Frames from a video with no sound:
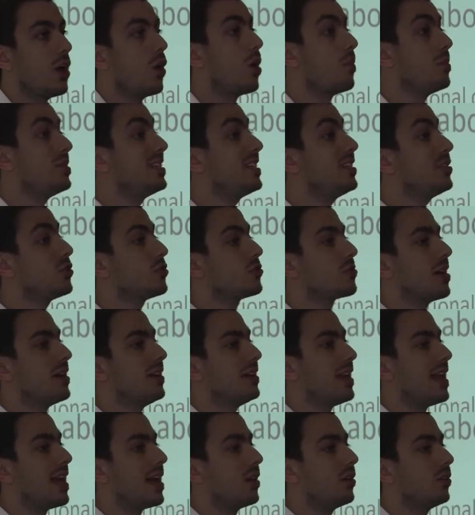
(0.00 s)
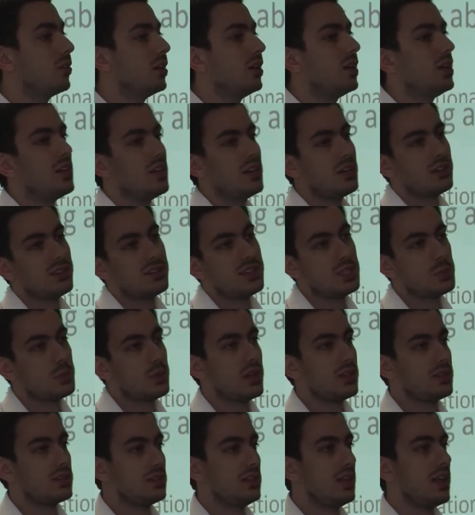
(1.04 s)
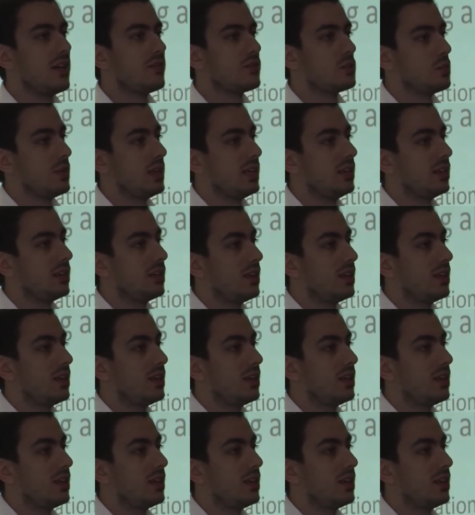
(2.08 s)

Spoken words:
oh, I'm a teacher trainer now, this person loves me.